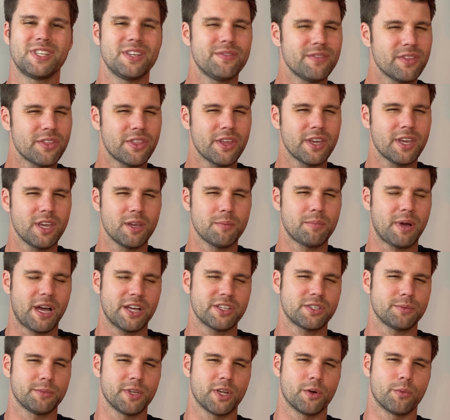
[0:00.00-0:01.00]
even thinking
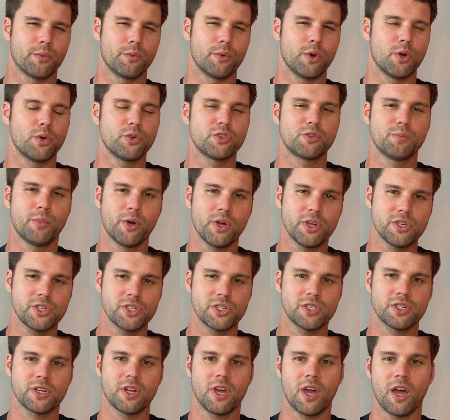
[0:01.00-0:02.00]
possibly a rose
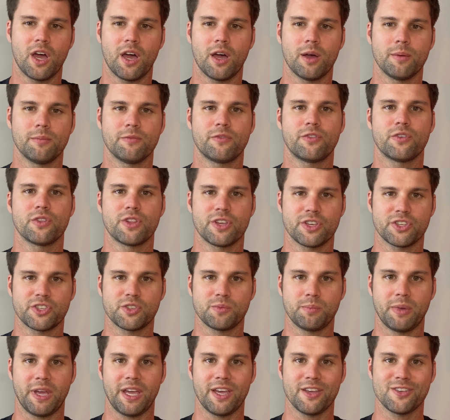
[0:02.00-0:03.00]
bush for this
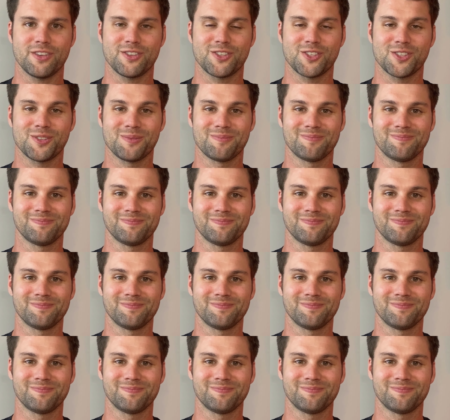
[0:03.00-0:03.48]
space.